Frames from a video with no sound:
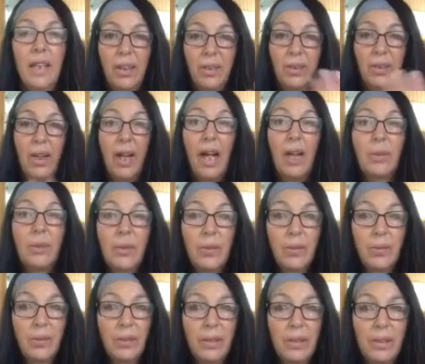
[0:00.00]
in your
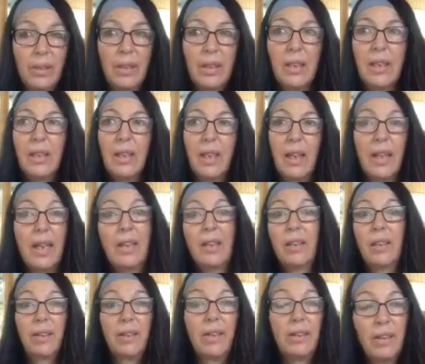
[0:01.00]
household, and
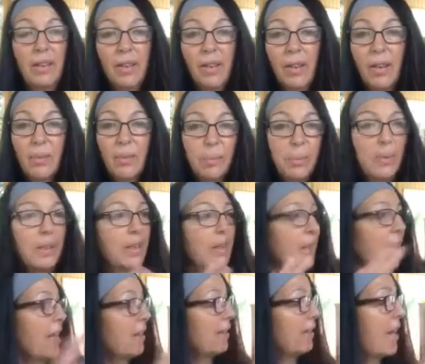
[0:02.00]
it could help
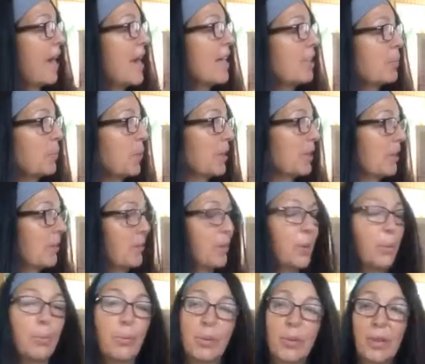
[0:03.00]
in other aspects of
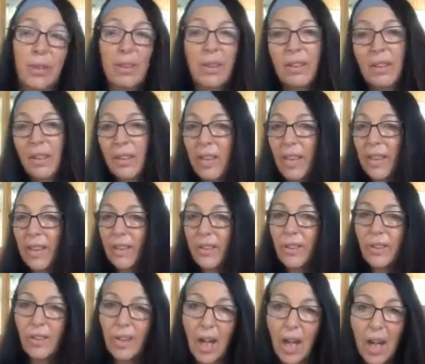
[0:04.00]
your world, like
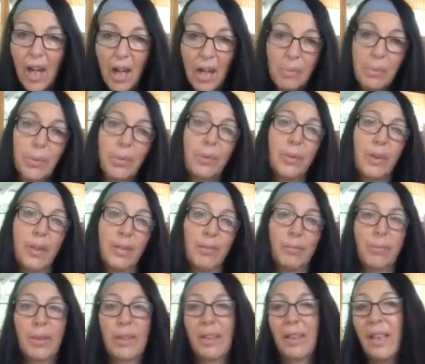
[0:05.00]
your job
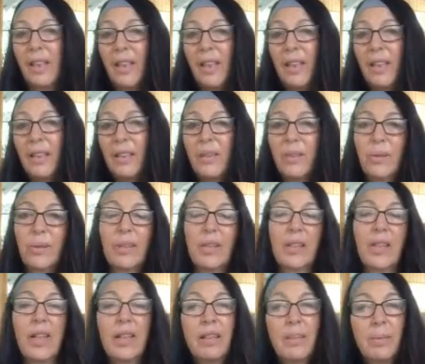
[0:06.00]
or with kids
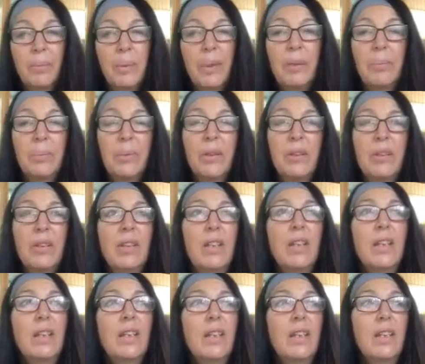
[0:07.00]
or other people,
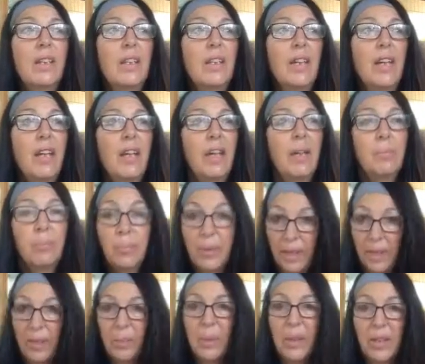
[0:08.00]

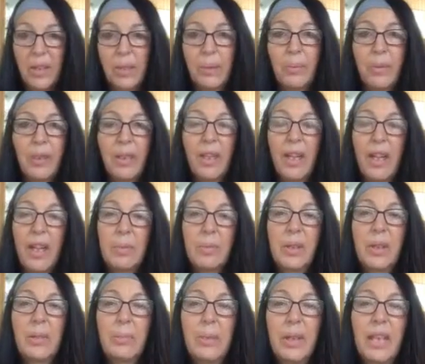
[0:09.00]
but especially with our
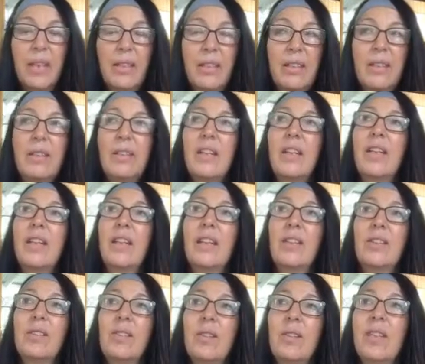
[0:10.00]
animal companions. And
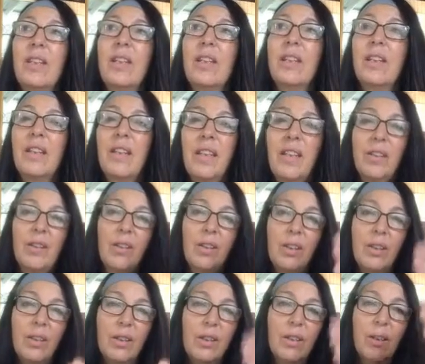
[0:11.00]
I also think then
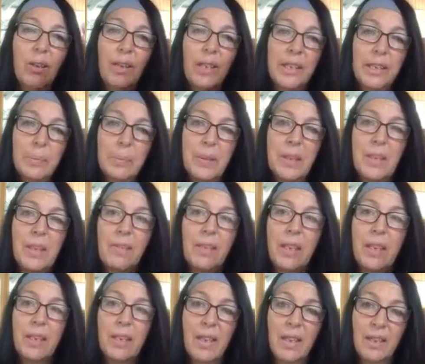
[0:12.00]
learning
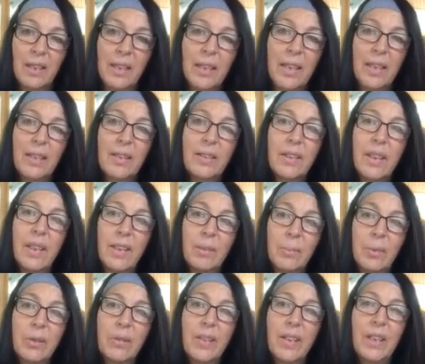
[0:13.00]
specific techniques
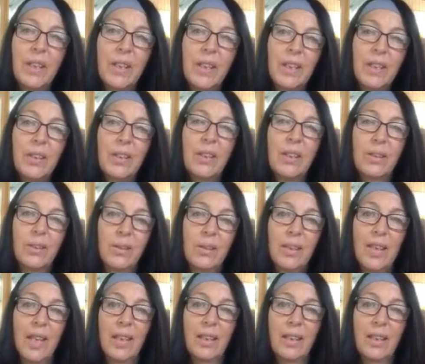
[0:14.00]
and moving into those